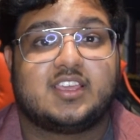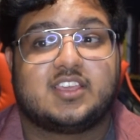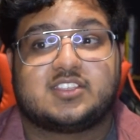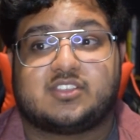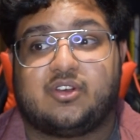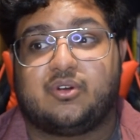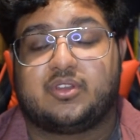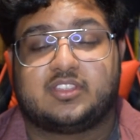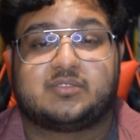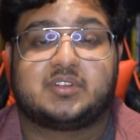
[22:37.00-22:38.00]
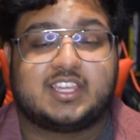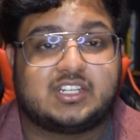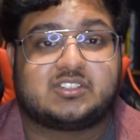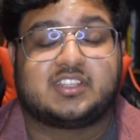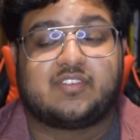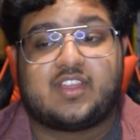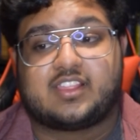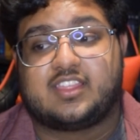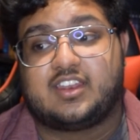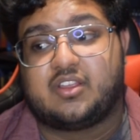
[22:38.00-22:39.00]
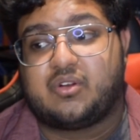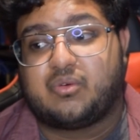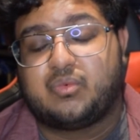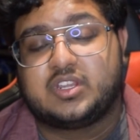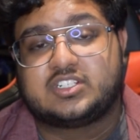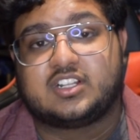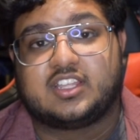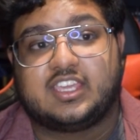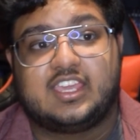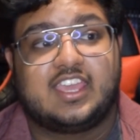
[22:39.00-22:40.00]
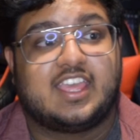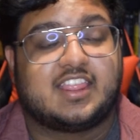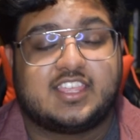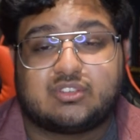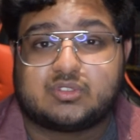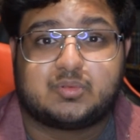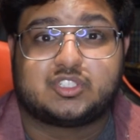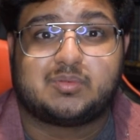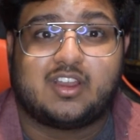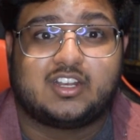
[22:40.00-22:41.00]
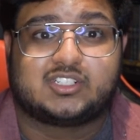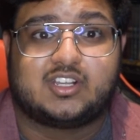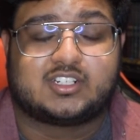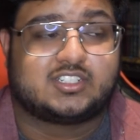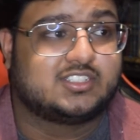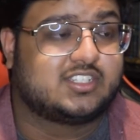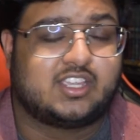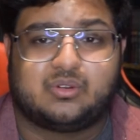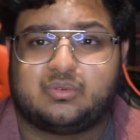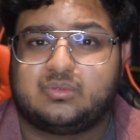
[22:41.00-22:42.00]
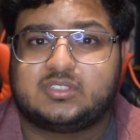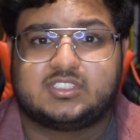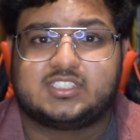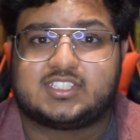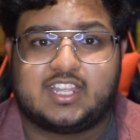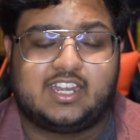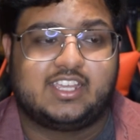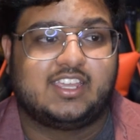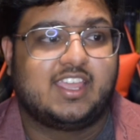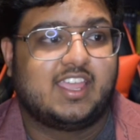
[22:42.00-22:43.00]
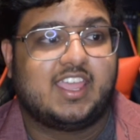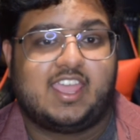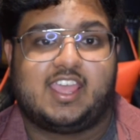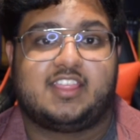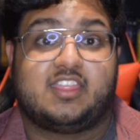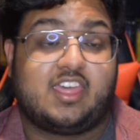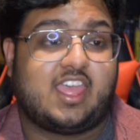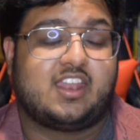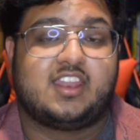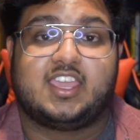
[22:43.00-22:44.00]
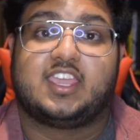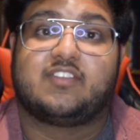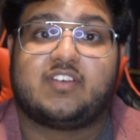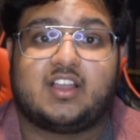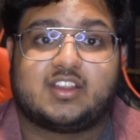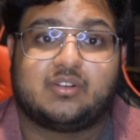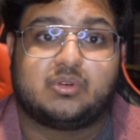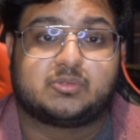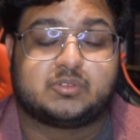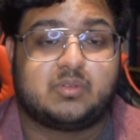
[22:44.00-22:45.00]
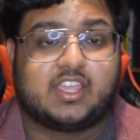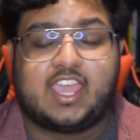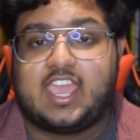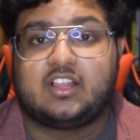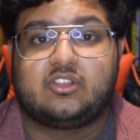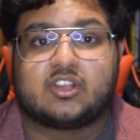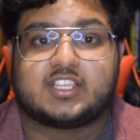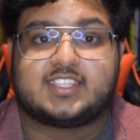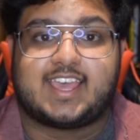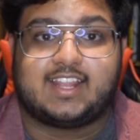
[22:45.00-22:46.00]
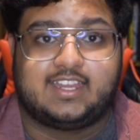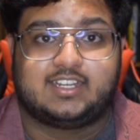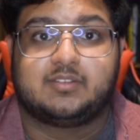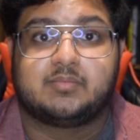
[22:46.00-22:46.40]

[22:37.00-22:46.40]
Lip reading: So it's really interesting the fact that originally this was supposed to be our introduction. It's like, who's this lady? And then in Falcon, we're supposed to be like, hey, look, it's that lady.